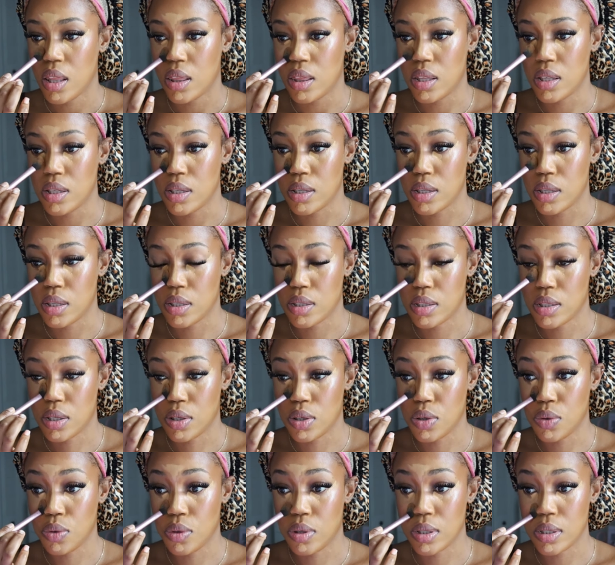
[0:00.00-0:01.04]
to
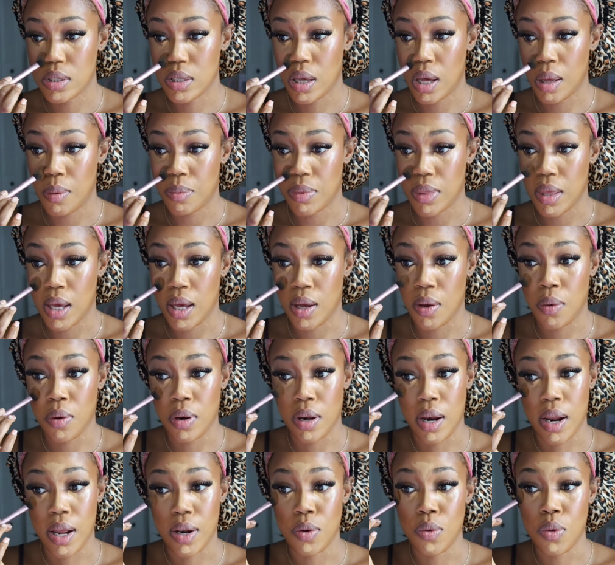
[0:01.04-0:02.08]
do the same thing
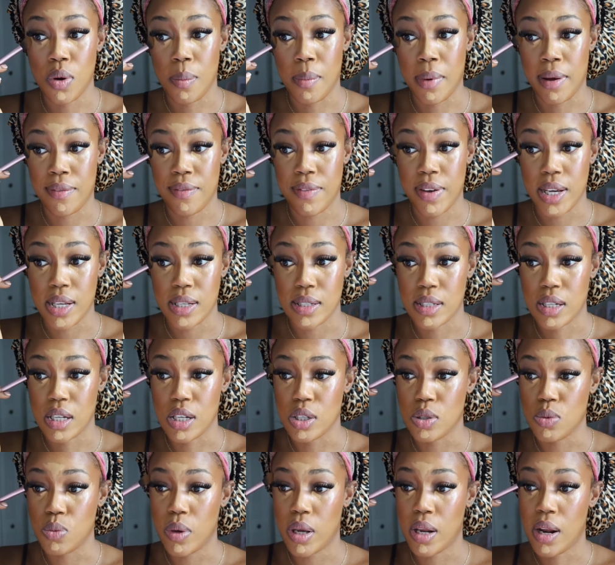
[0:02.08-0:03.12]
that I do on my face.
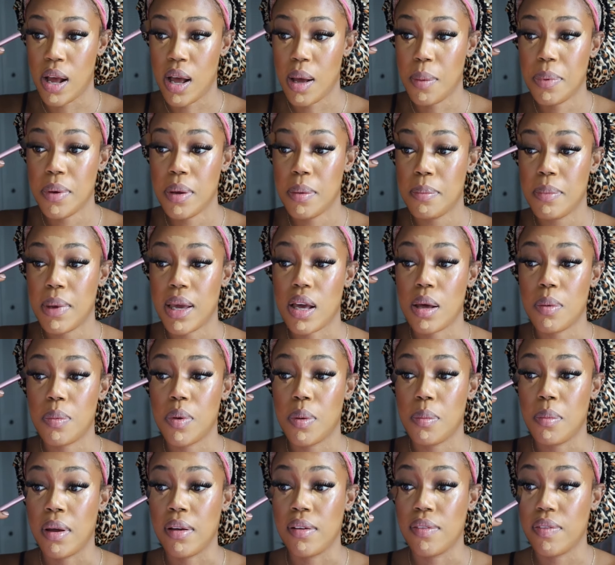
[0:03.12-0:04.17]
Because when I put makeup
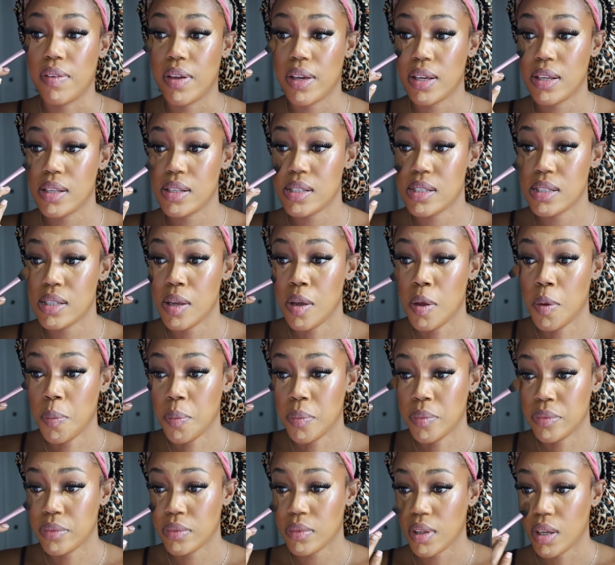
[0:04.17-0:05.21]
on my face,
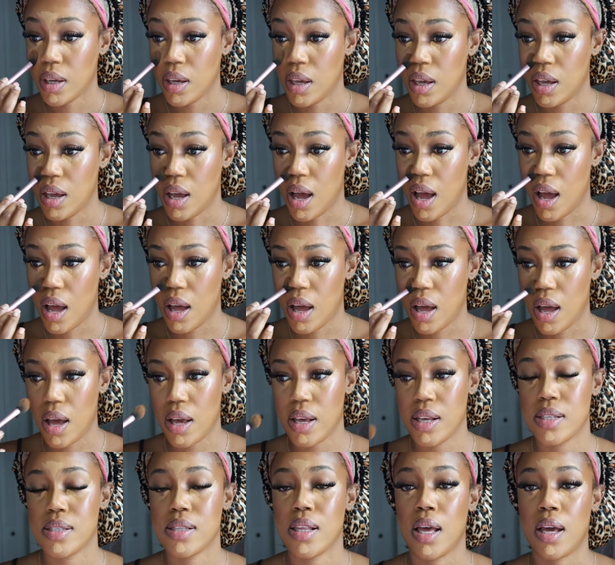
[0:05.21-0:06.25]

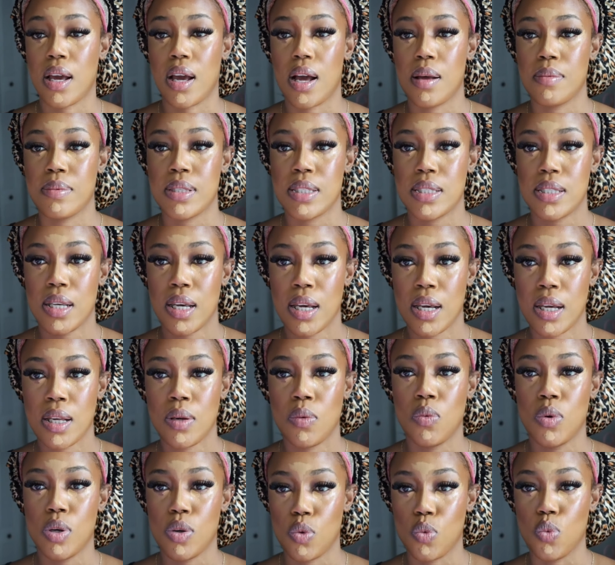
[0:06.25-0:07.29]
it's like I'm
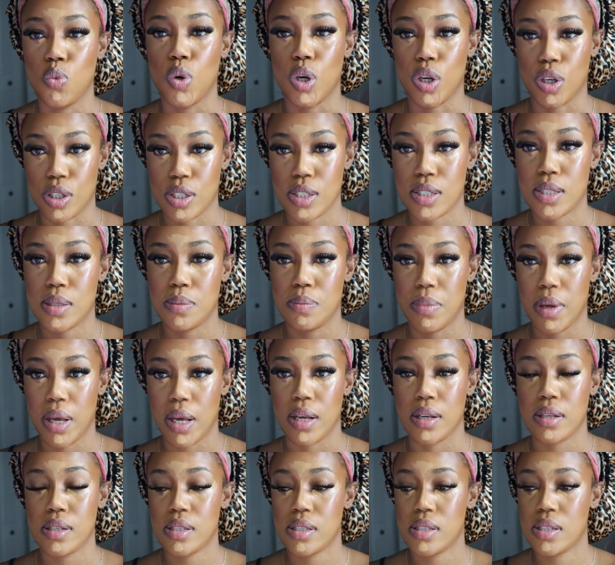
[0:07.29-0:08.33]
seeing what works
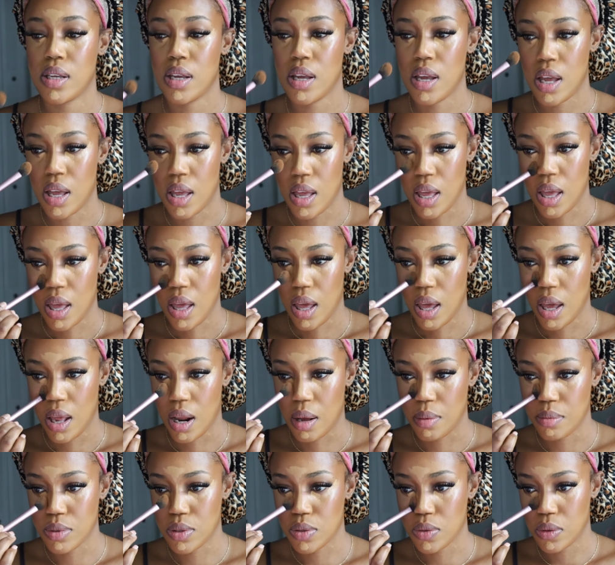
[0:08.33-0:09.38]
best and
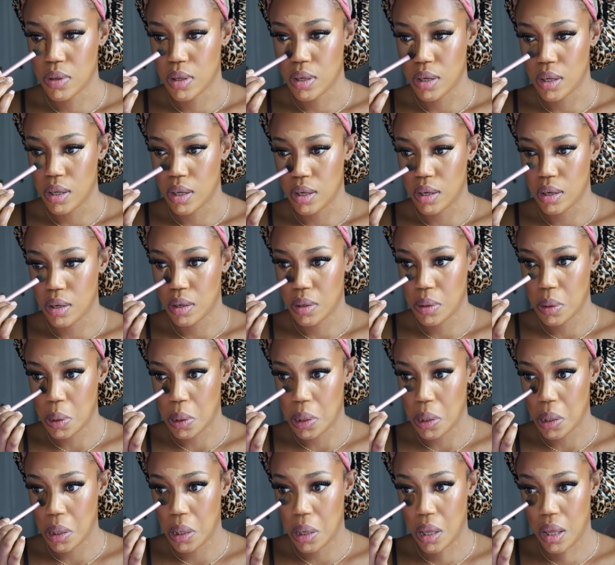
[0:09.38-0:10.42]
I'm doing it.
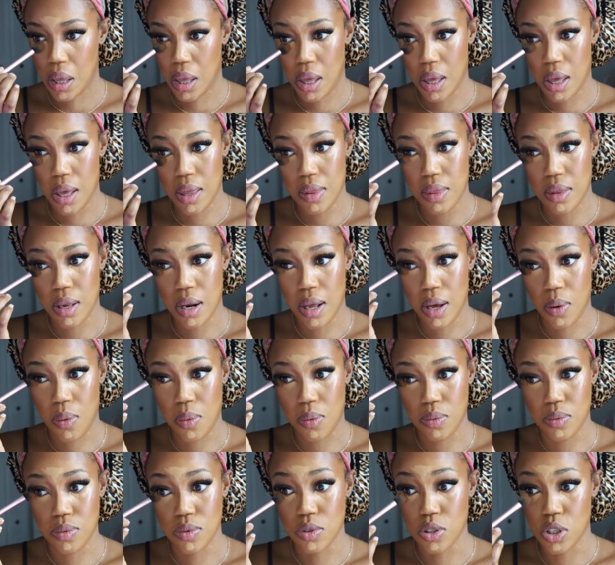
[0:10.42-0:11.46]
And then I
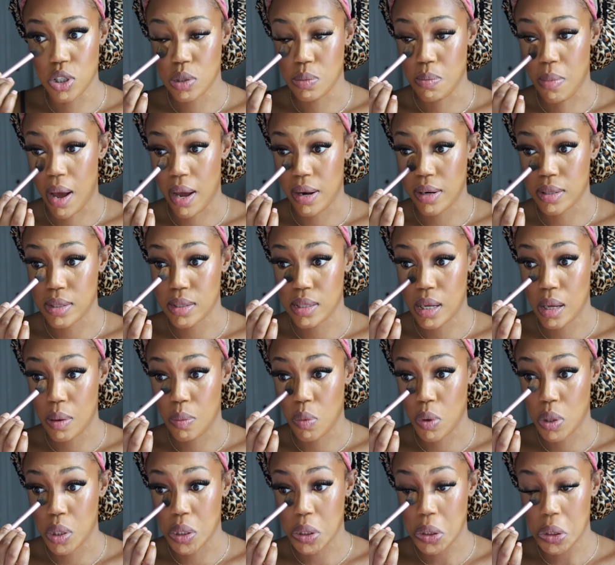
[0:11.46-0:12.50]
just buy the same
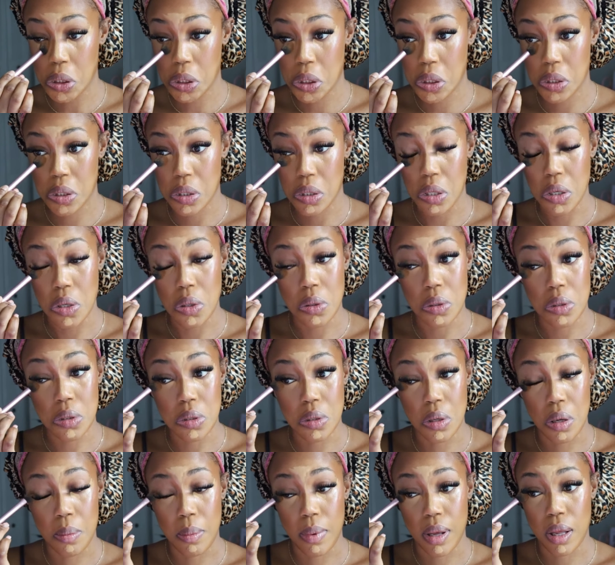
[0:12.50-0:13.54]
ones to
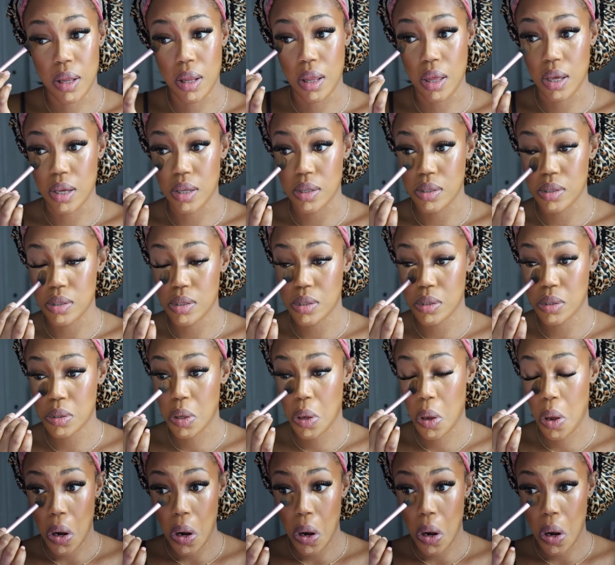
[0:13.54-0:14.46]
use on my clients.